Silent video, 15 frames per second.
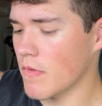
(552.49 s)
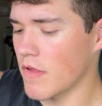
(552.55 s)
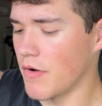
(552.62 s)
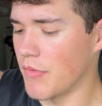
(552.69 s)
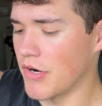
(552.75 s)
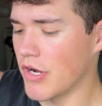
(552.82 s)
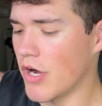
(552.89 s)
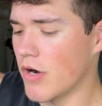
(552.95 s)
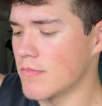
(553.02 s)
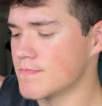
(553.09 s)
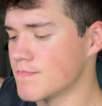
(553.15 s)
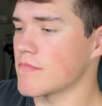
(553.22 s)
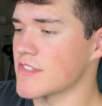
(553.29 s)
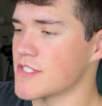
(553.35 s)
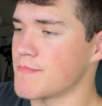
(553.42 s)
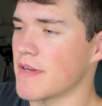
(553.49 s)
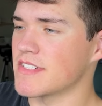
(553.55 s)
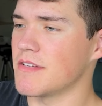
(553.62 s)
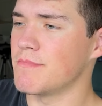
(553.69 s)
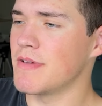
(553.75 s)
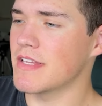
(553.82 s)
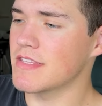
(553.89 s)
Here we go.
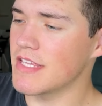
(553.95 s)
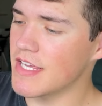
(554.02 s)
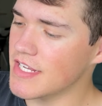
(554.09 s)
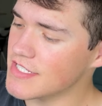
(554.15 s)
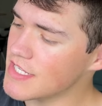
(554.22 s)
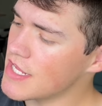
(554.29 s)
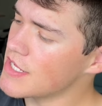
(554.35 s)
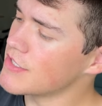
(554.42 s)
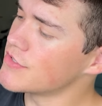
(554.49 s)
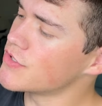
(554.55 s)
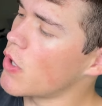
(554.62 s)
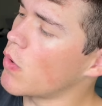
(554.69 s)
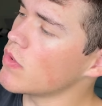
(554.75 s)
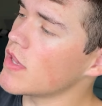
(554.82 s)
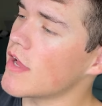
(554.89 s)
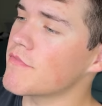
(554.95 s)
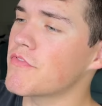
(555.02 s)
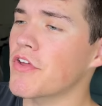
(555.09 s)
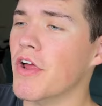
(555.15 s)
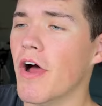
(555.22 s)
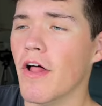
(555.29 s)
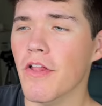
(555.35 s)
Expecting big things. Don't love
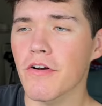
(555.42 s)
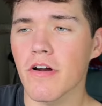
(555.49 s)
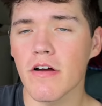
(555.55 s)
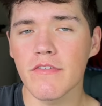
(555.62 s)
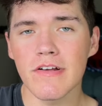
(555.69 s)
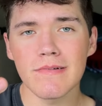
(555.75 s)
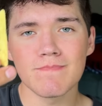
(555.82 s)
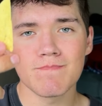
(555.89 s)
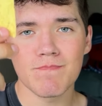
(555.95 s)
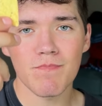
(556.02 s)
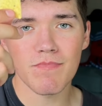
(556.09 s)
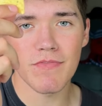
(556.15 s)
the color of it.